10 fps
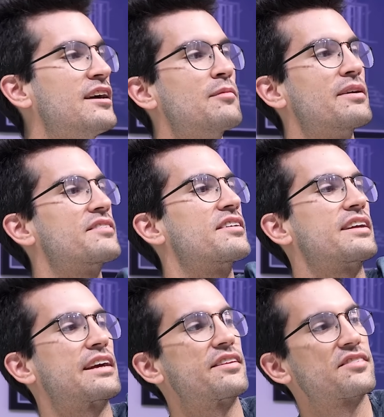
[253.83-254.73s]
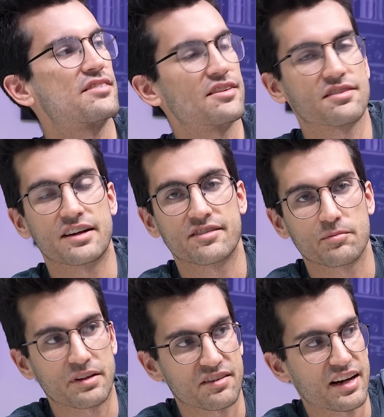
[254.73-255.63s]
but uh, yeah, this, this lines
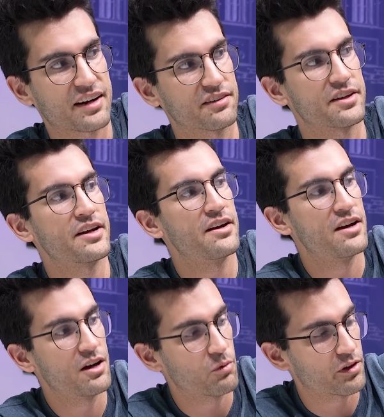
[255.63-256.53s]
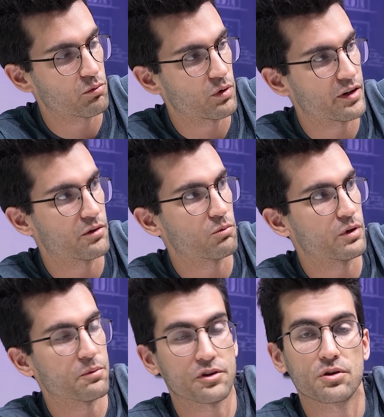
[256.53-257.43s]
up exactly with what
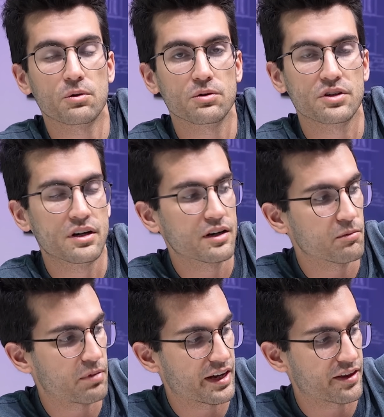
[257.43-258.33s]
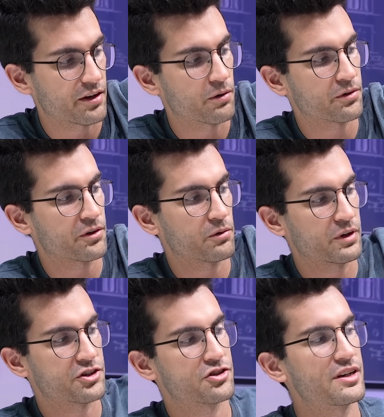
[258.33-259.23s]
we were told by the owner,
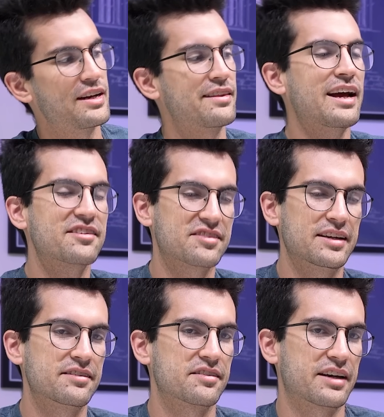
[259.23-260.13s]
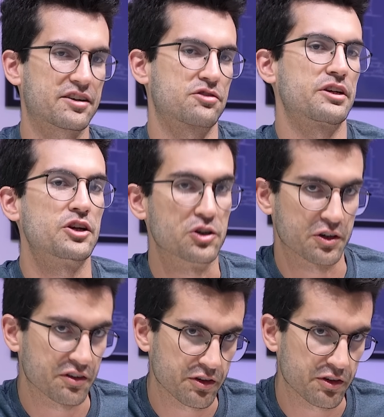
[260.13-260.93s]
which in that sense is actually good